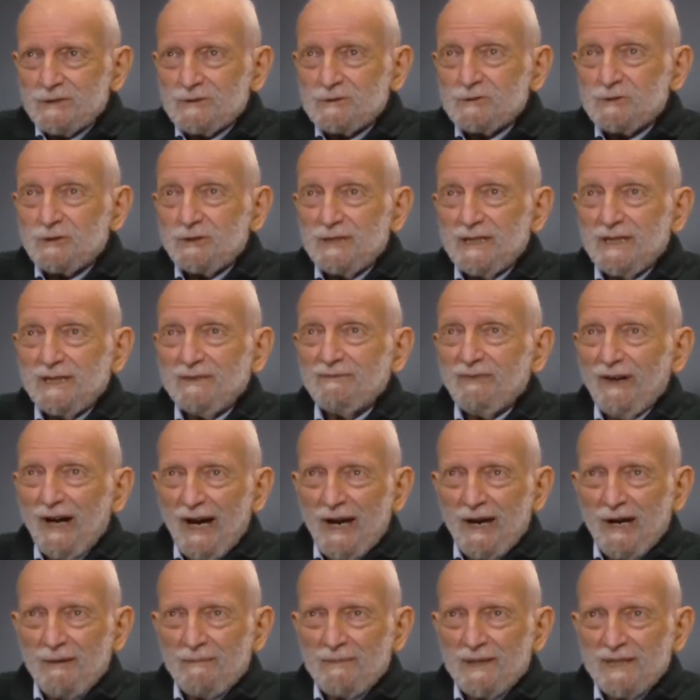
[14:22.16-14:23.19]
to the
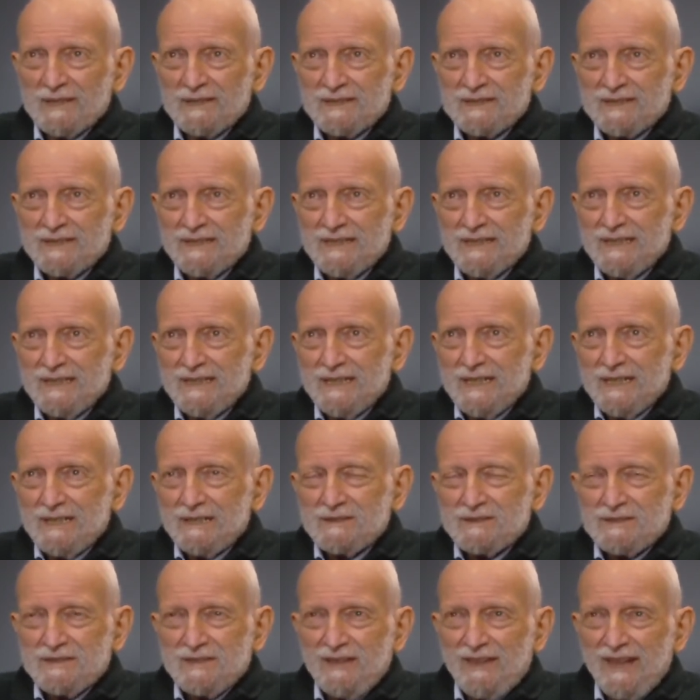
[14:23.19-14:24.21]
environment,
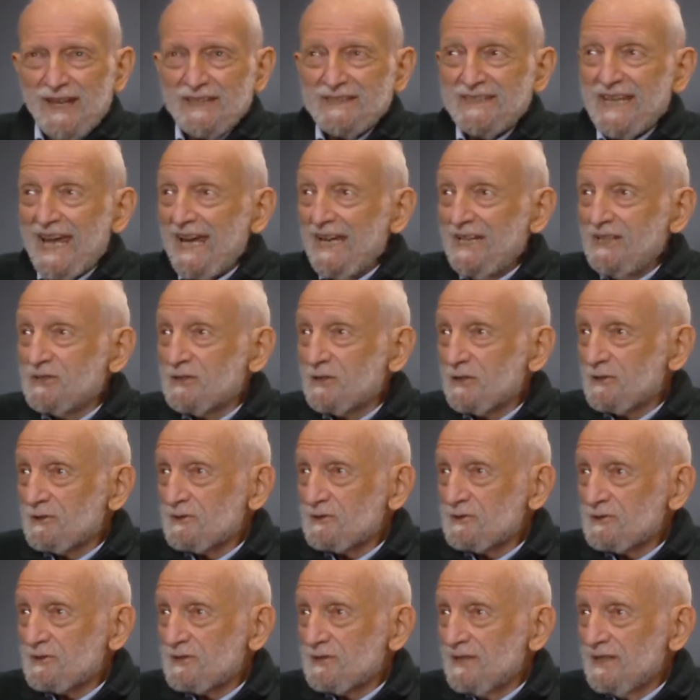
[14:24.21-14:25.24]
to their
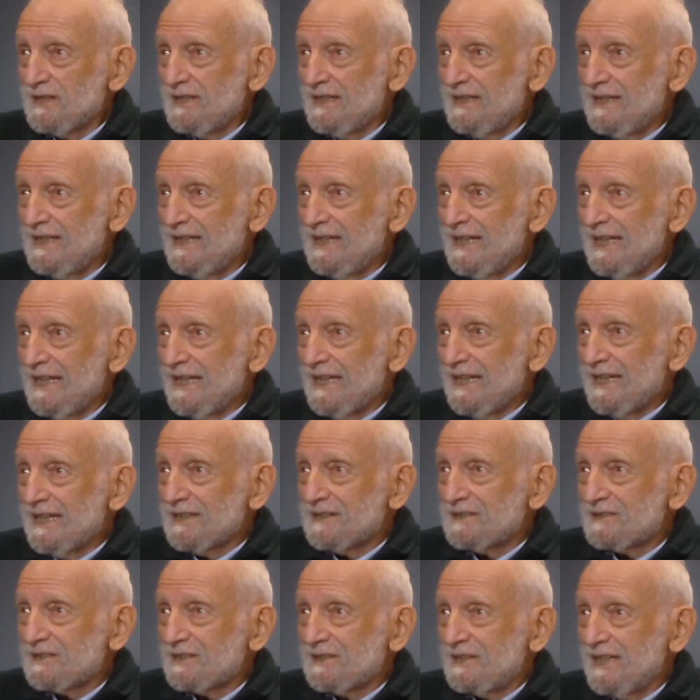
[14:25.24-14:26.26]
dangers,
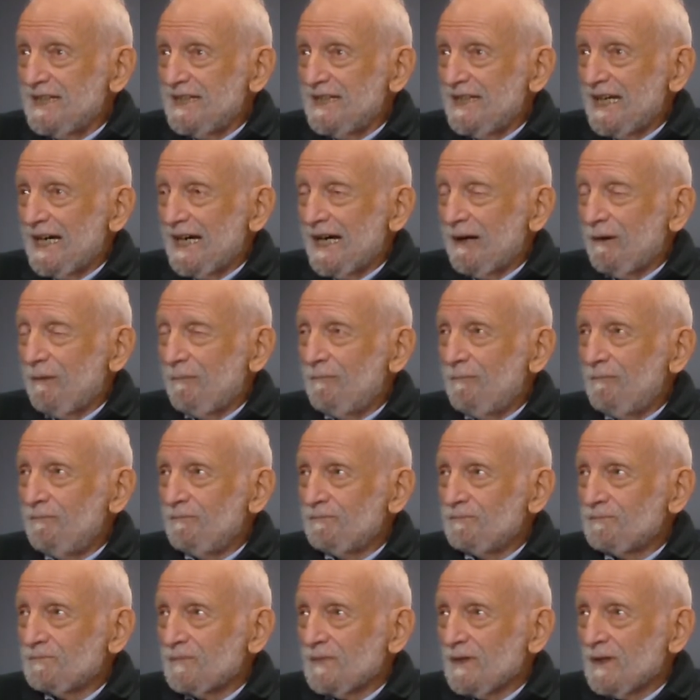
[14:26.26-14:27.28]
to the
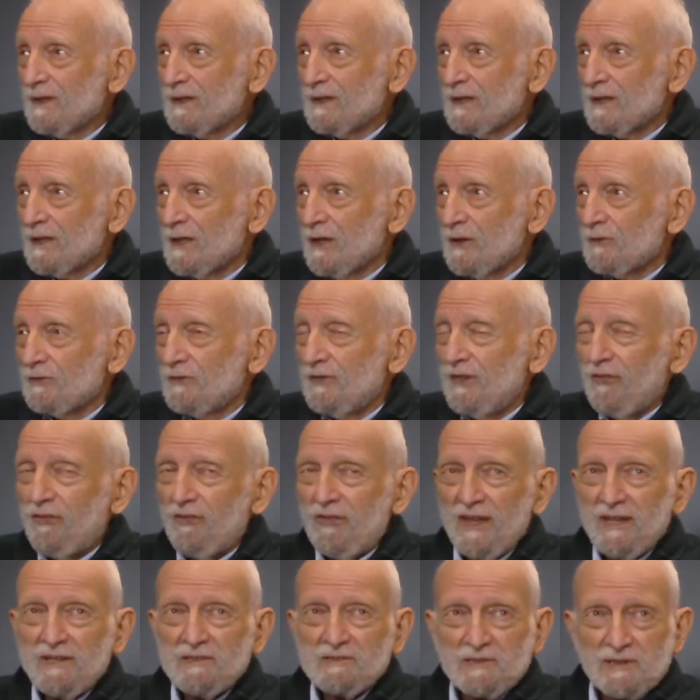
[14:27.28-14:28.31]

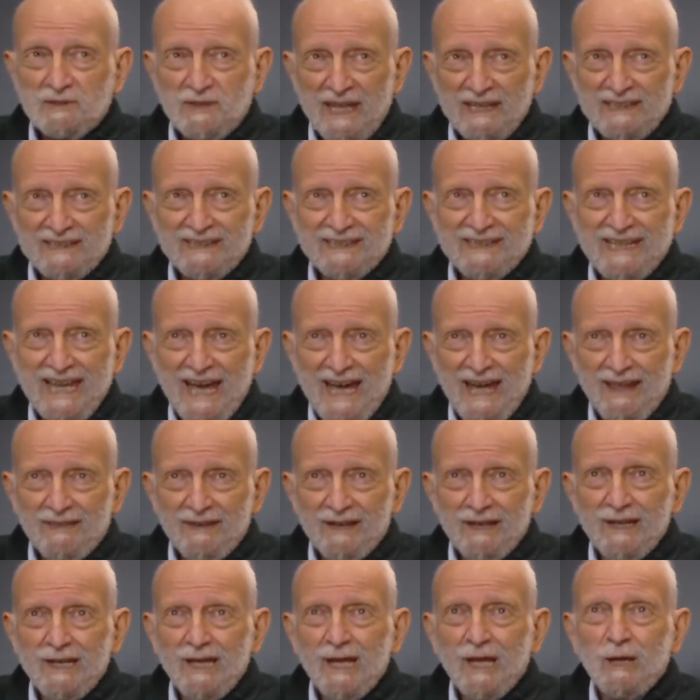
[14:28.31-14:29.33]
things that they could
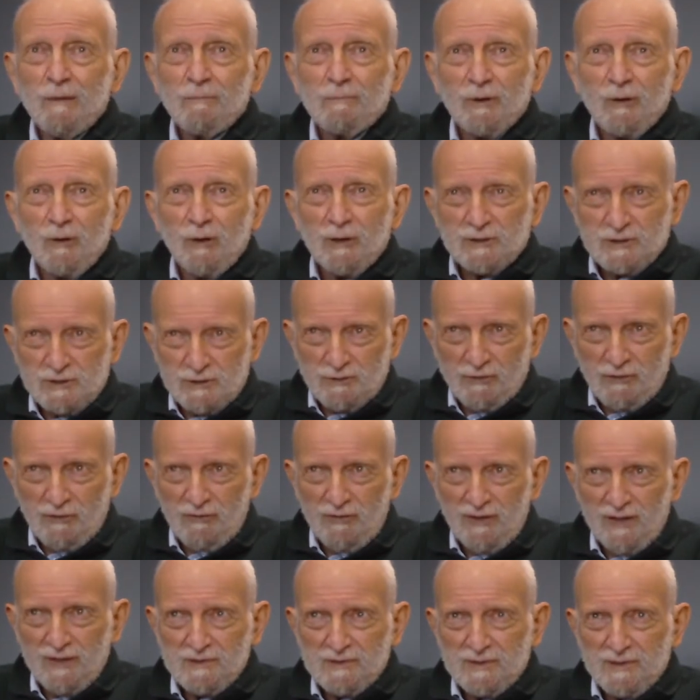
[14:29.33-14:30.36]
gather, but also the
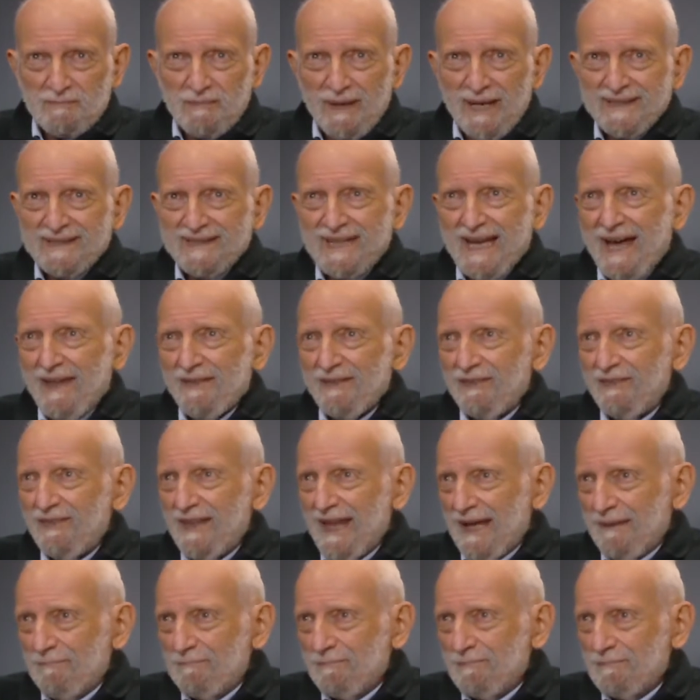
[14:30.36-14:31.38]
things that might gather
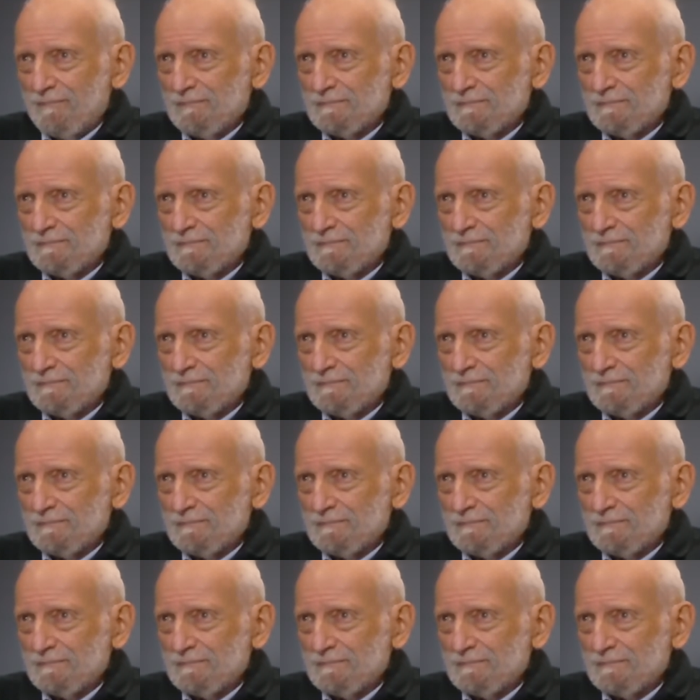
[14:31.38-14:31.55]
them.